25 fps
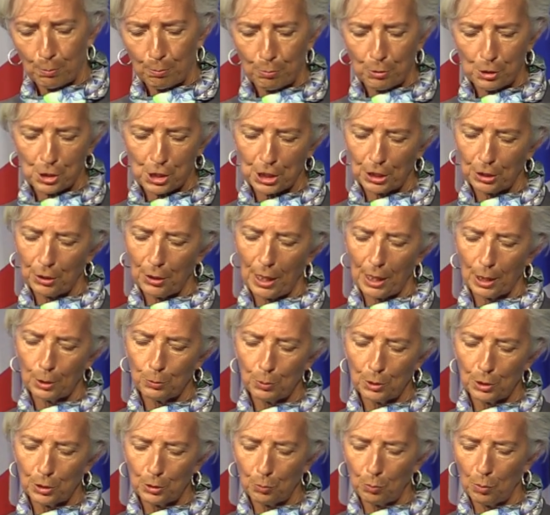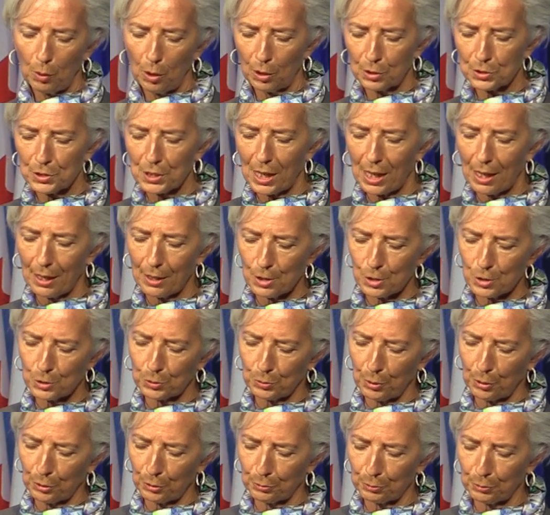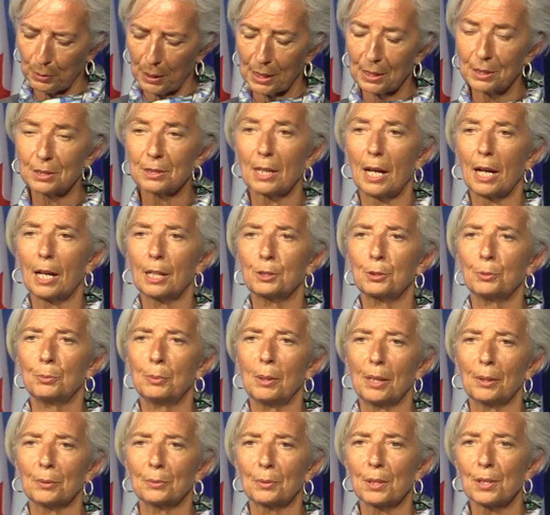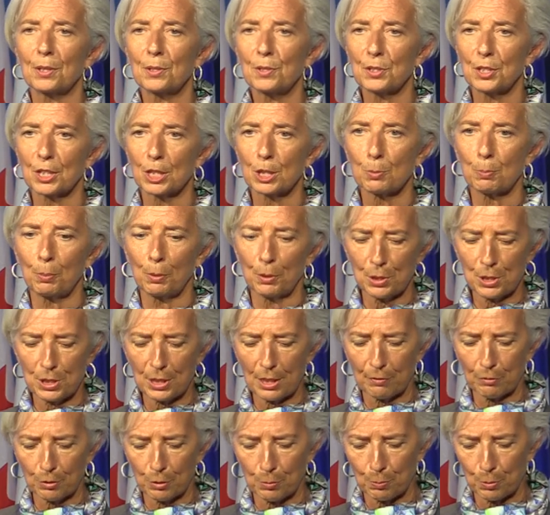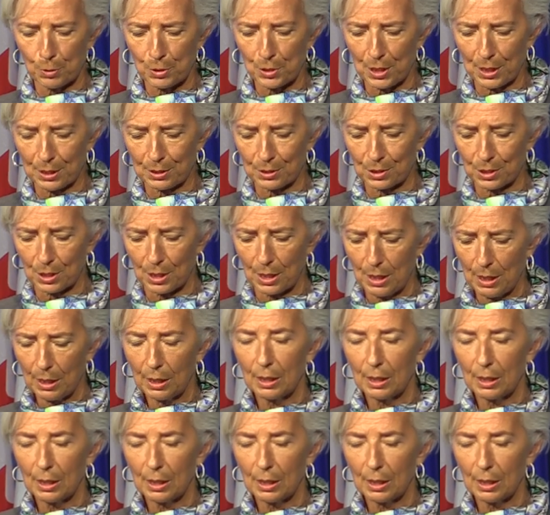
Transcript: pushing ahead with the world's highest growth rate at around 6.7%